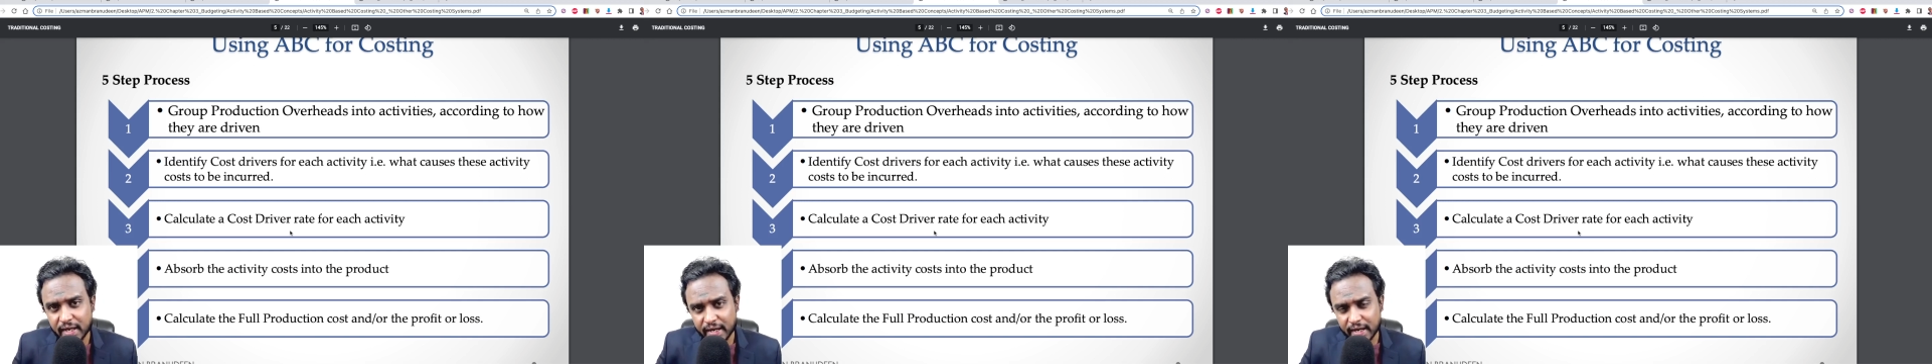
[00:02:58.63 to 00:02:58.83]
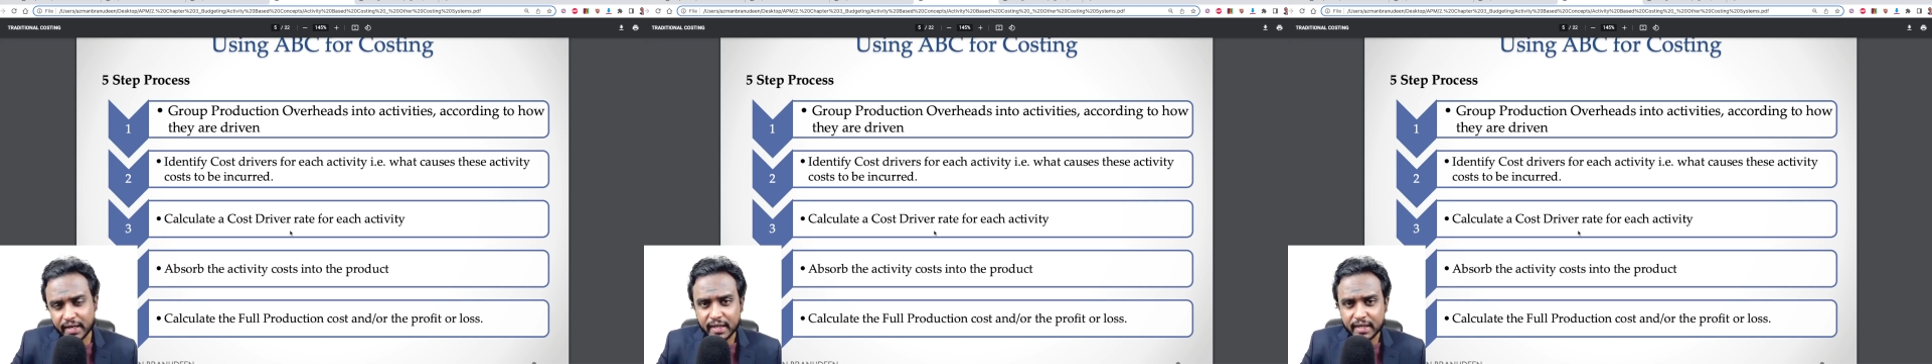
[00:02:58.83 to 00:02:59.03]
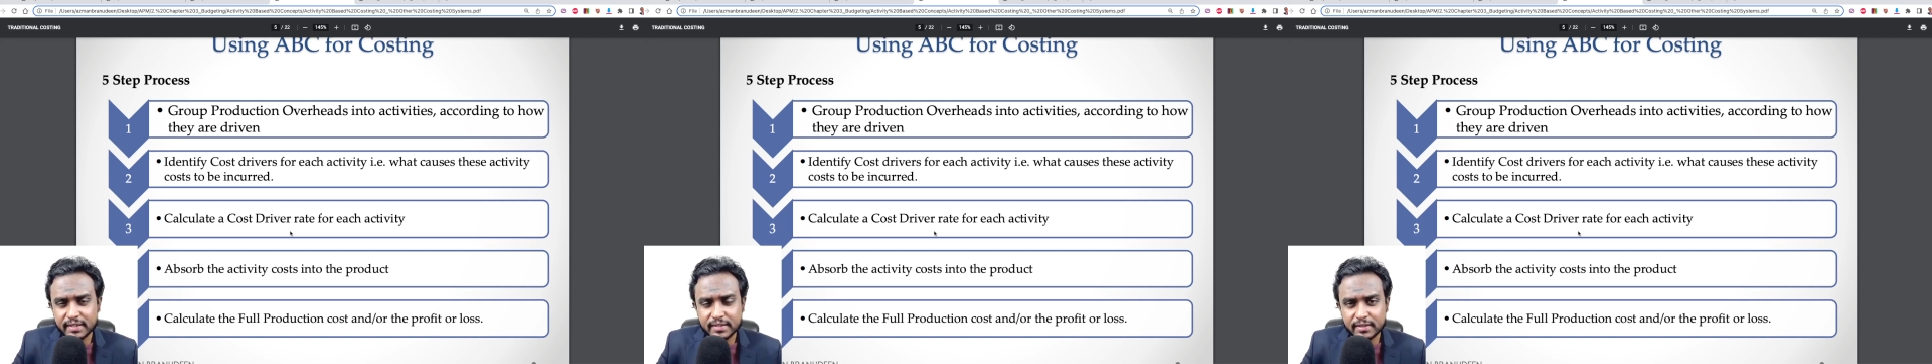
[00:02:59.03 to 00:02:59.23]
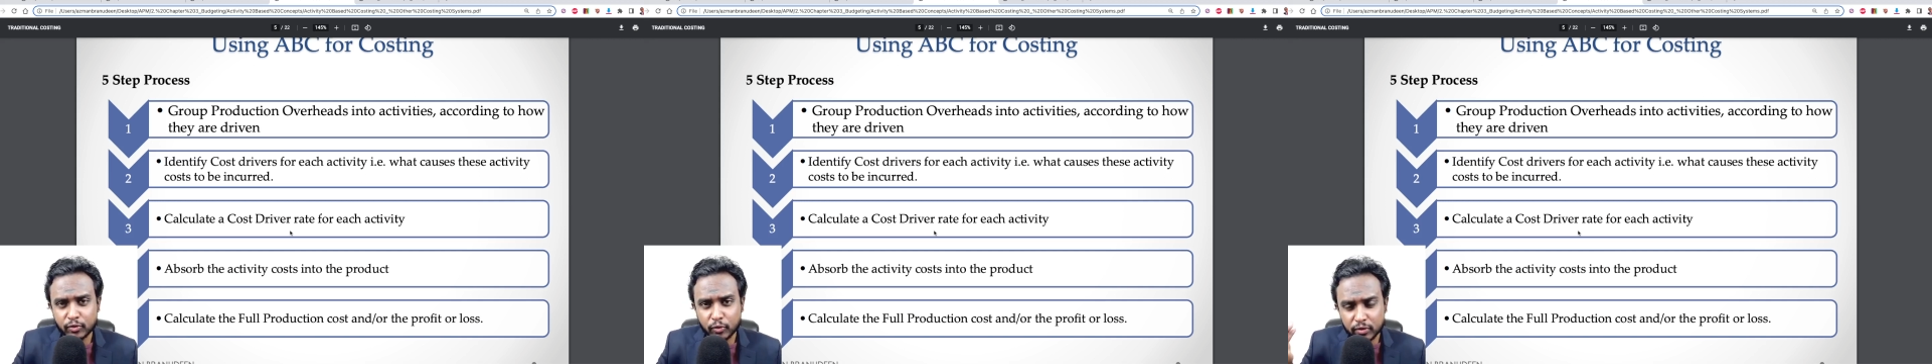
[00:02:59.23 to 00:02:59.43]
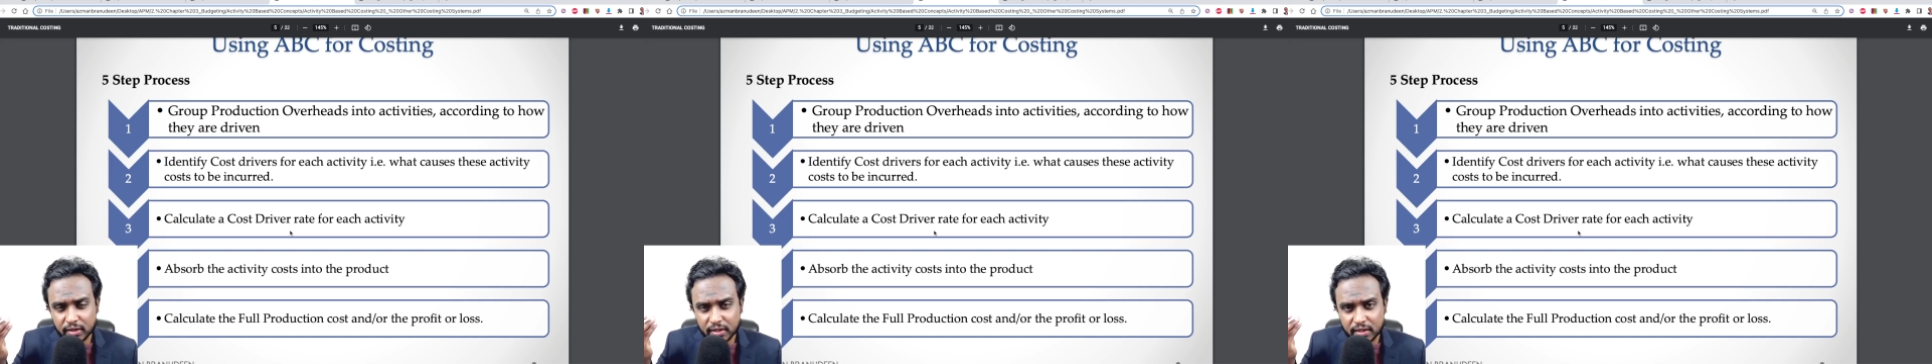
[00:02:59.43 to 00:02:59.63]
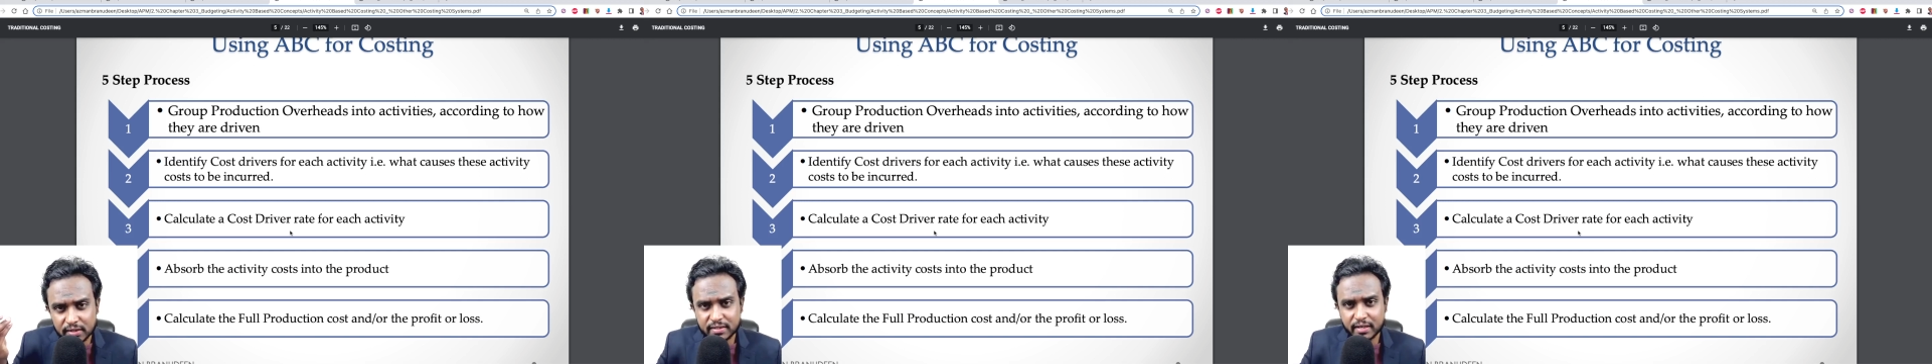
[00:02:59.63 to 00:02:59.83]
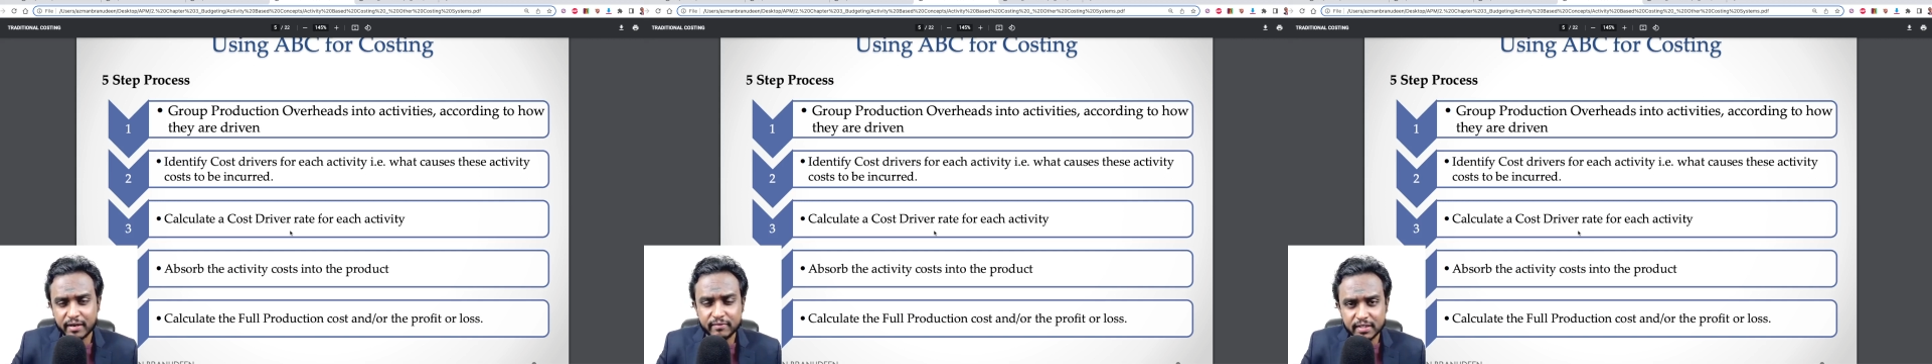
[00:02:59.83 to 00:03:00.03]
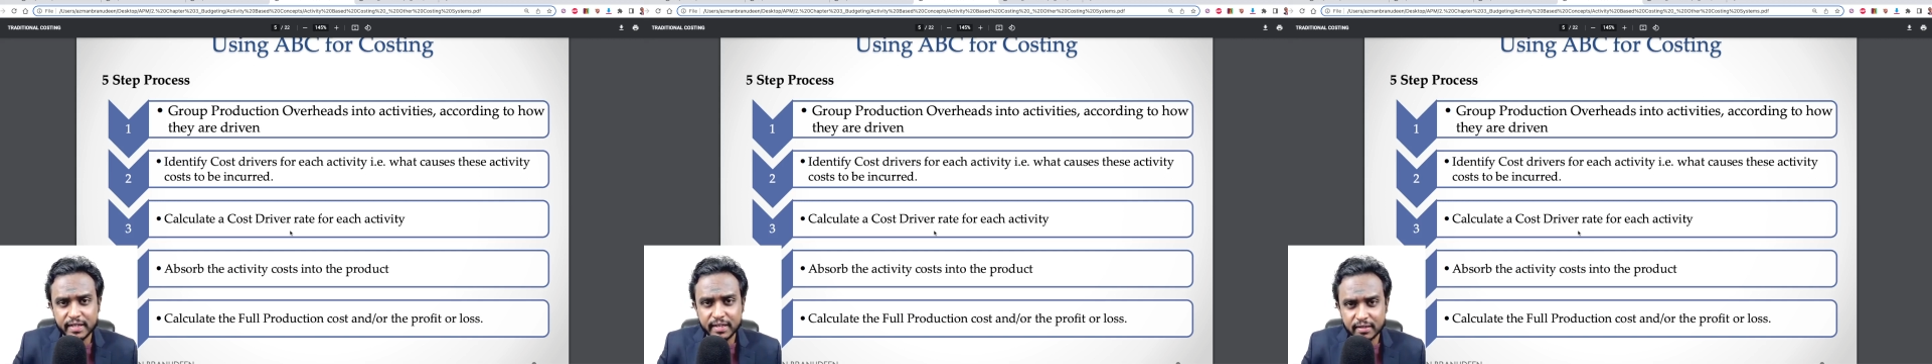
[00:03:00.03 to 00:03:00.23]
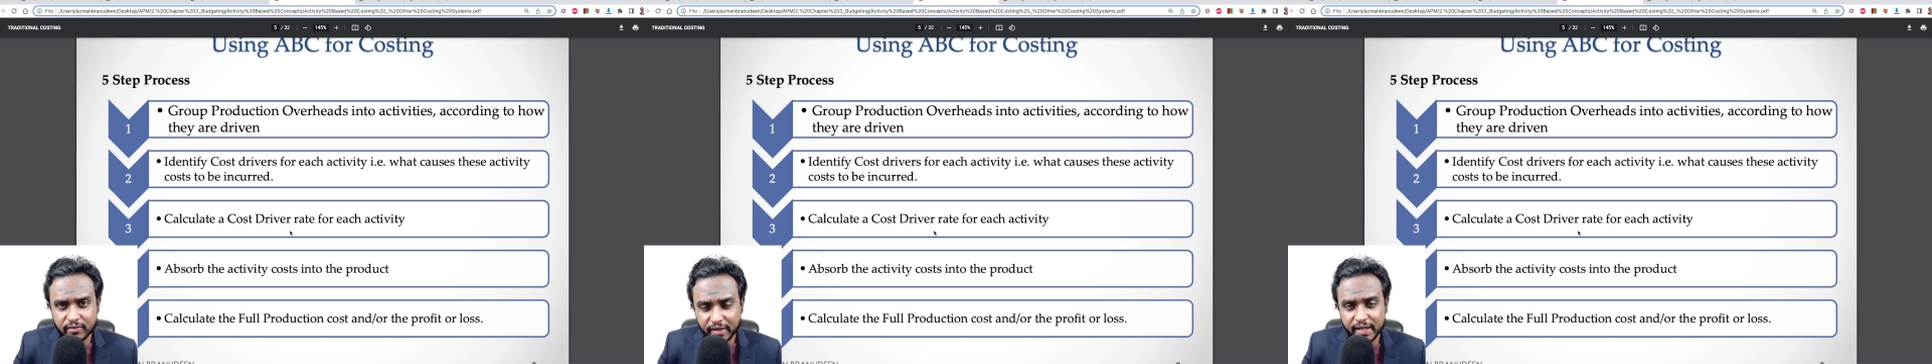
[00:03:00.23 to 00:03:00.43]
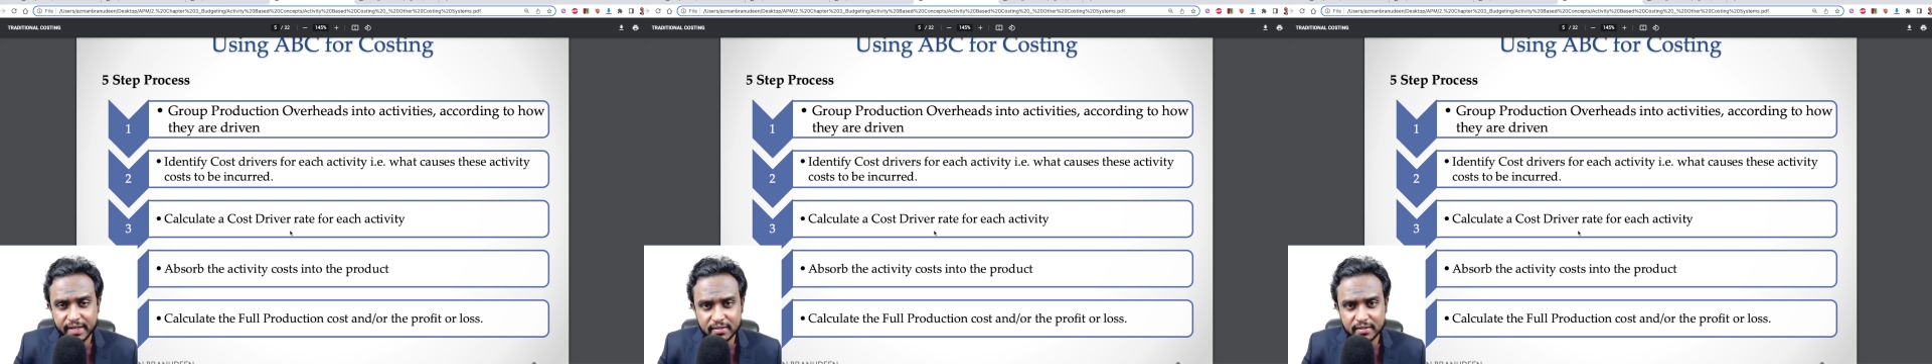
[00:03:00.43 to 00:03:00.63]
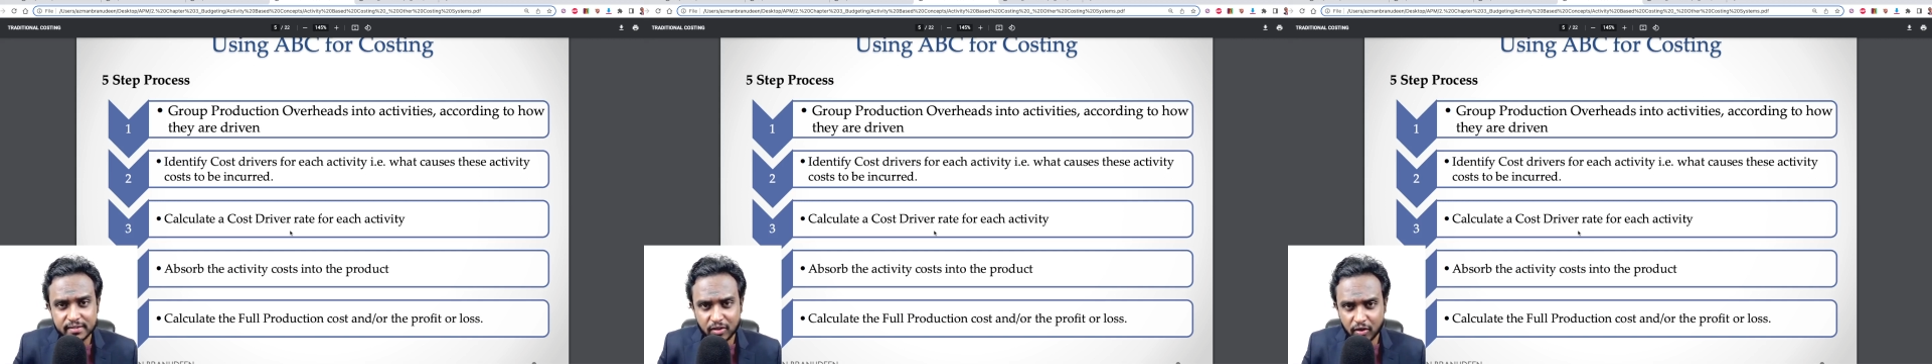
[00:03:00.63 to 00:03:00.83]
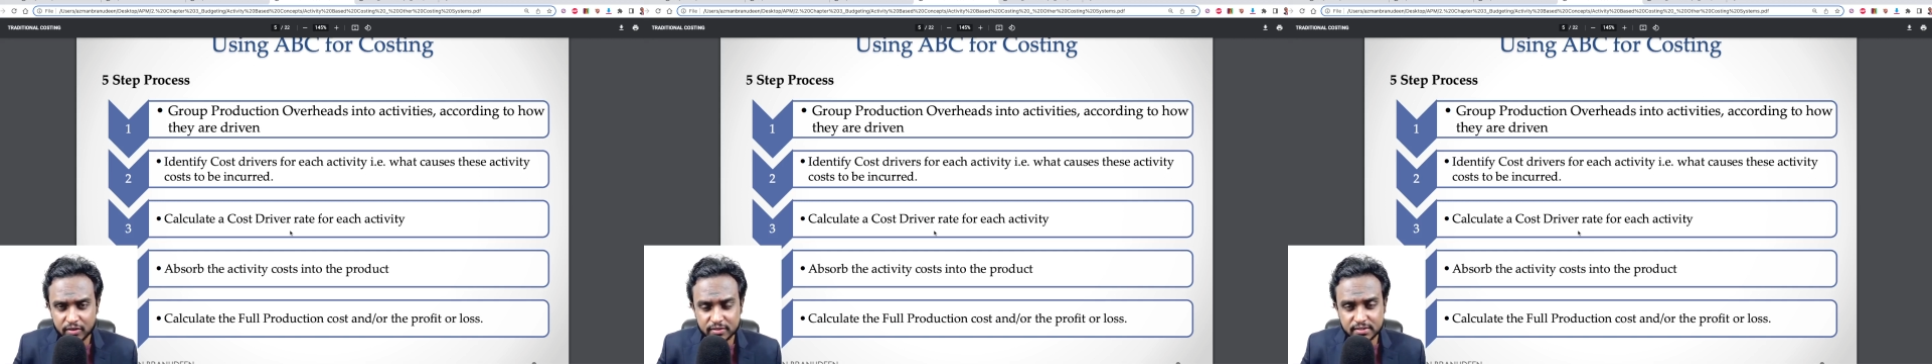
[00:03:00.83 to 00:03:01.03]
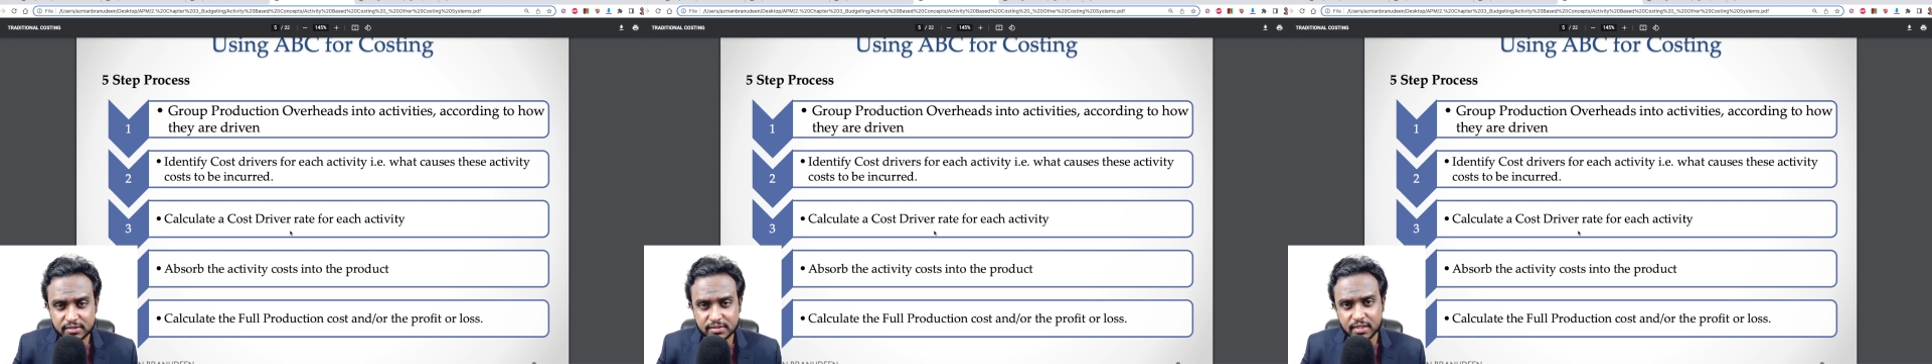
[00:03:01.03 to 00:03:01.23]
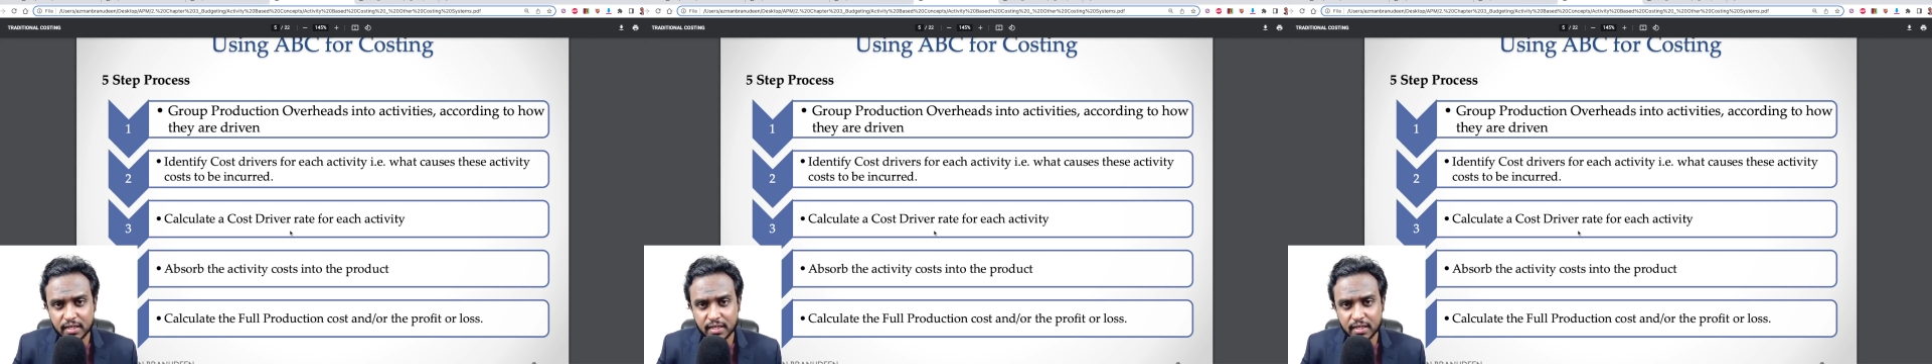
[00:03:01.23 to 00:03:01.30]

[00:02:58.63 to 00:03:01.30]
and get the total traveling related costs,